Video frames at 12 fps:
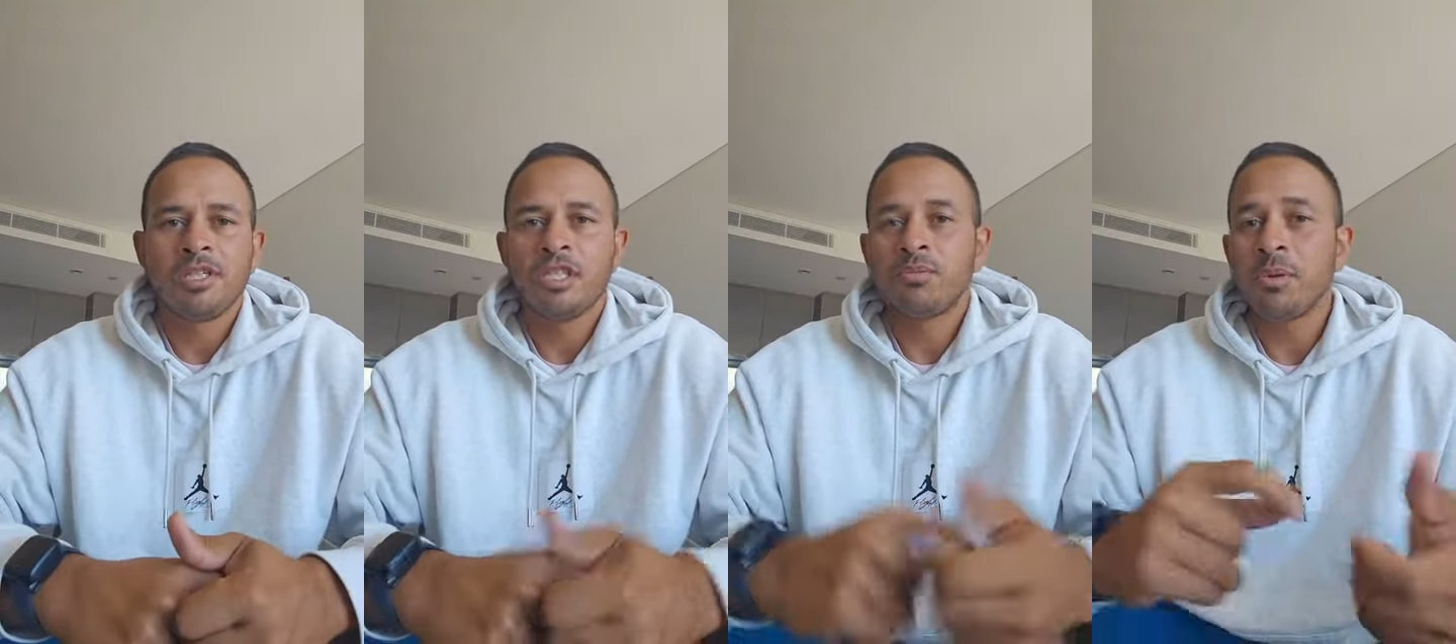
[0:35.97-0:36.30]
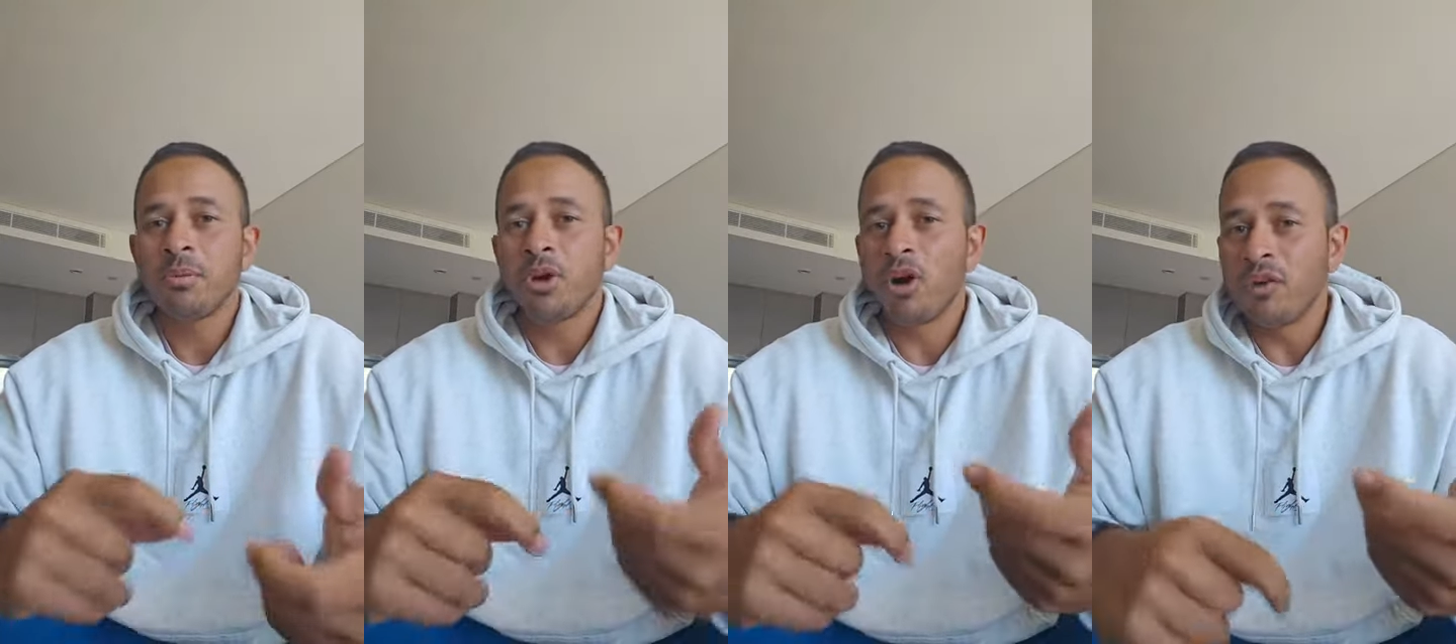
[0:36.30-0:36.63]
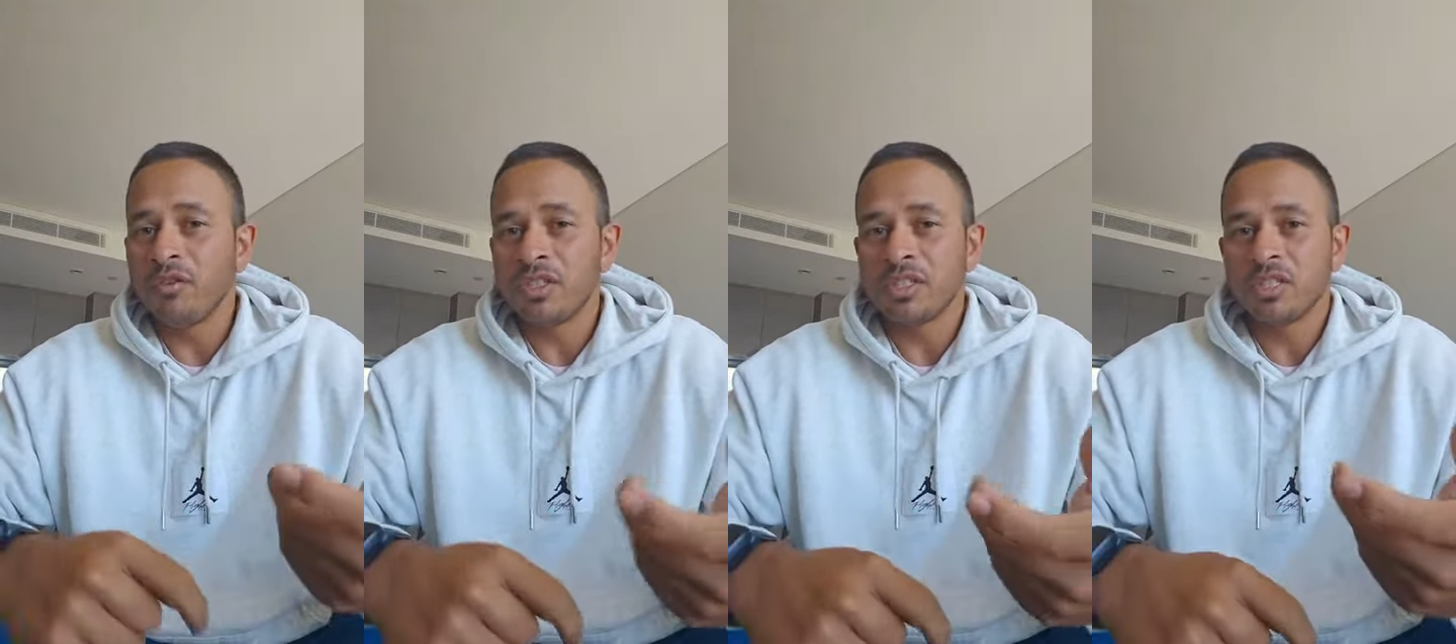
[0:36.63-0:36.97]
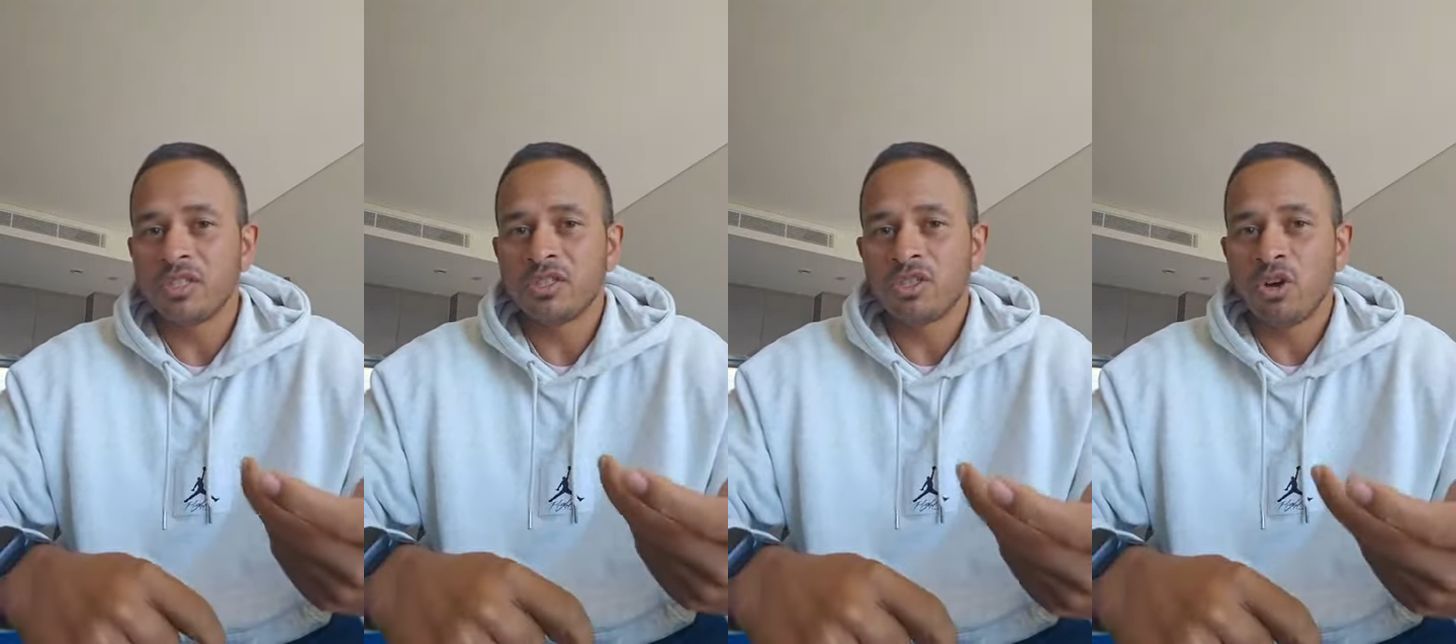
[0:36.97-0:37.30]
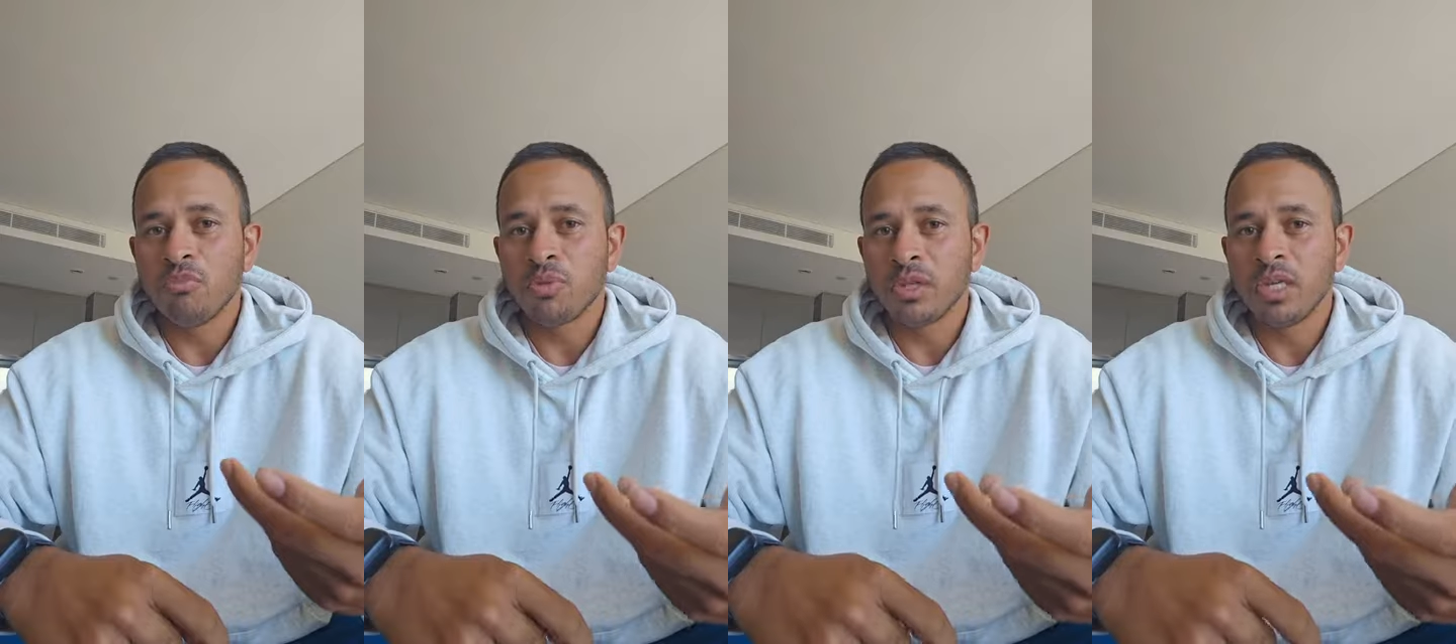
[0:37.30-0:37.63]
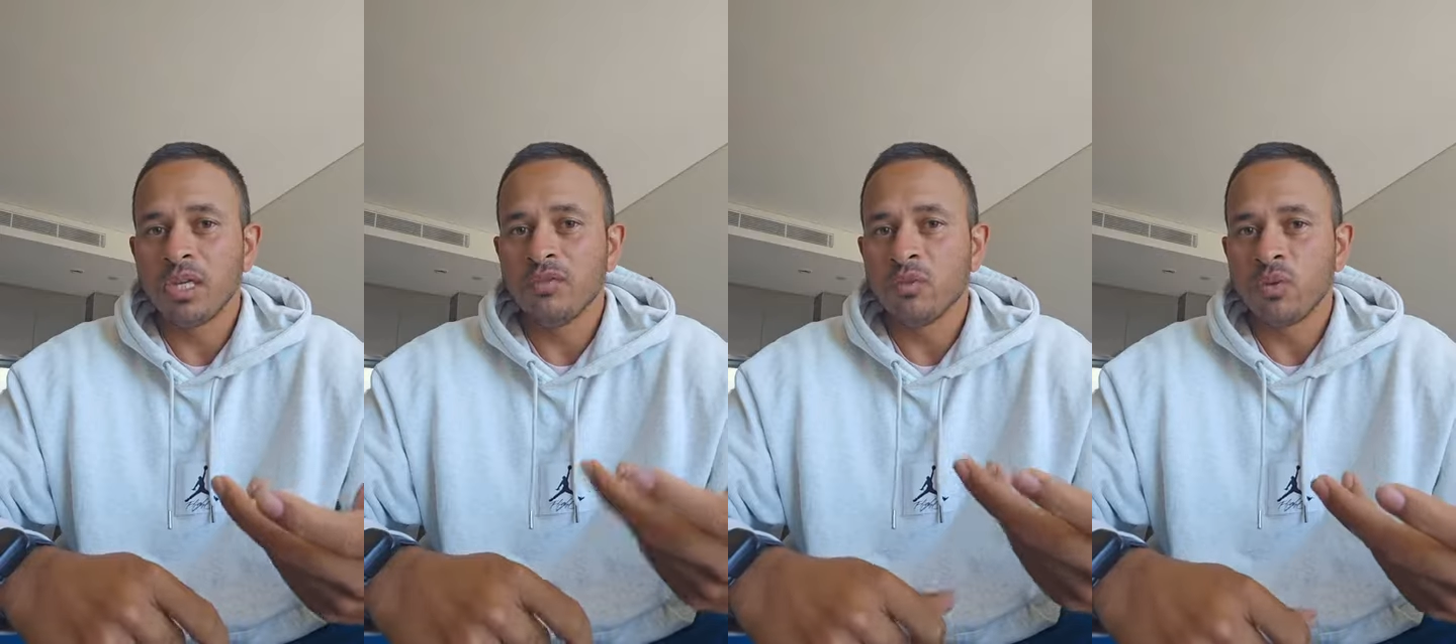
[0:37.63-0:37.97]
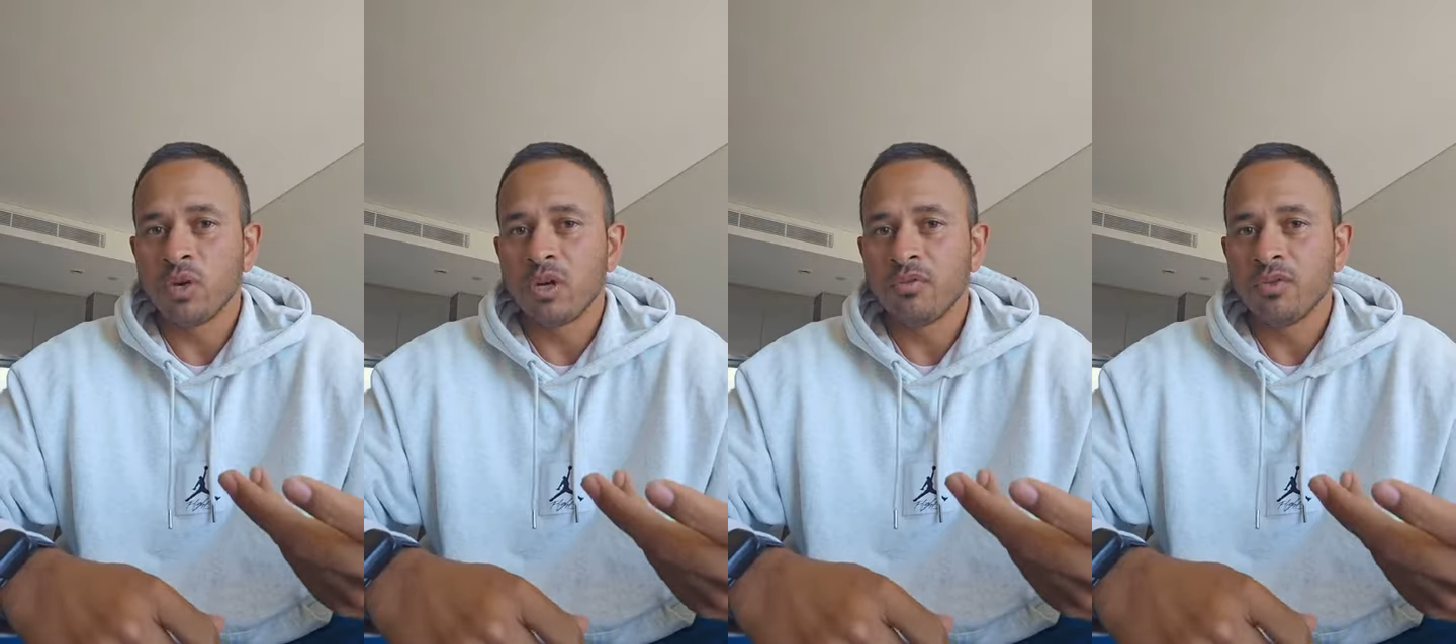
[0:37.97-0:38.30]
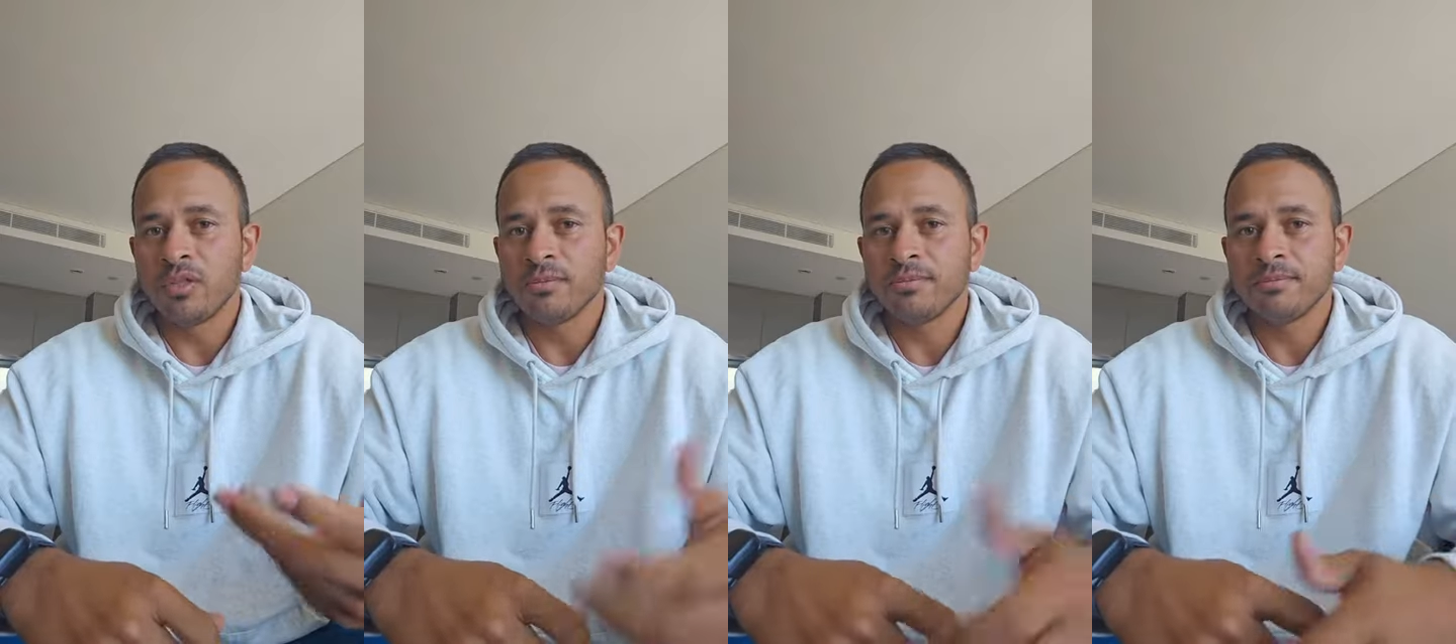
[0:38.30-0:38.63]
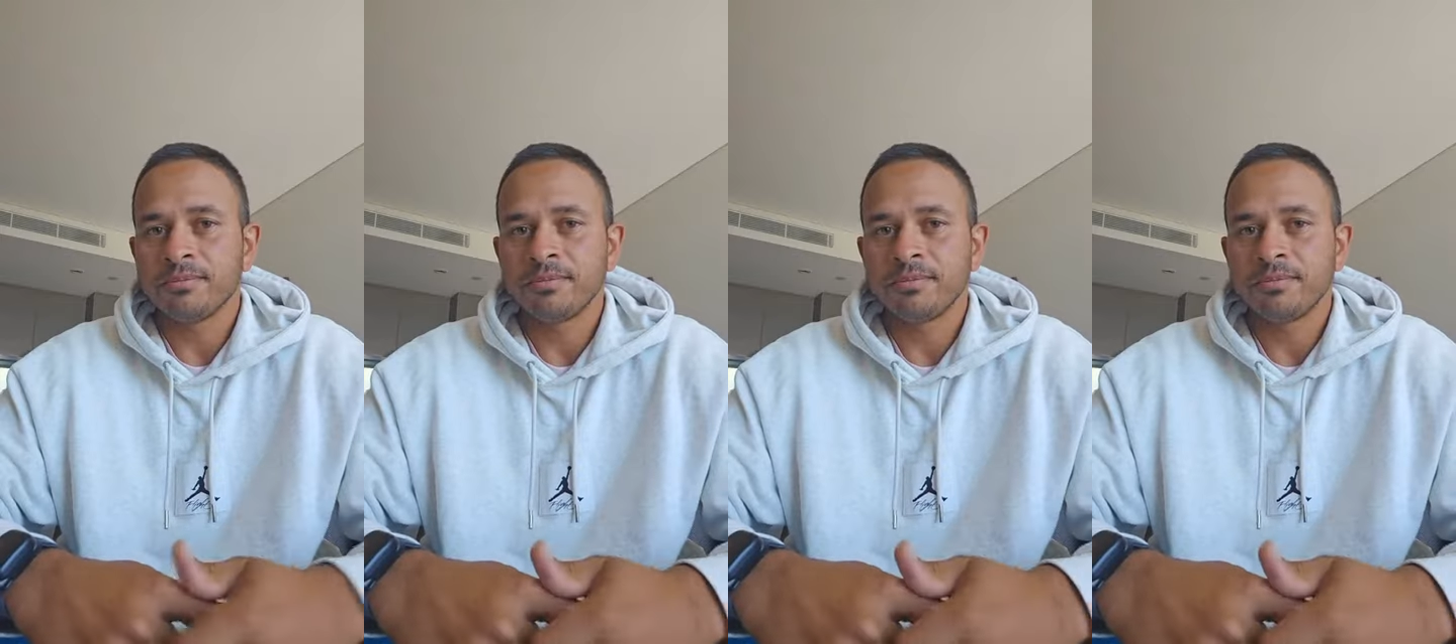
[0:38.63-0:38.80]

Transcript: These people obviously don't believe in what I've written.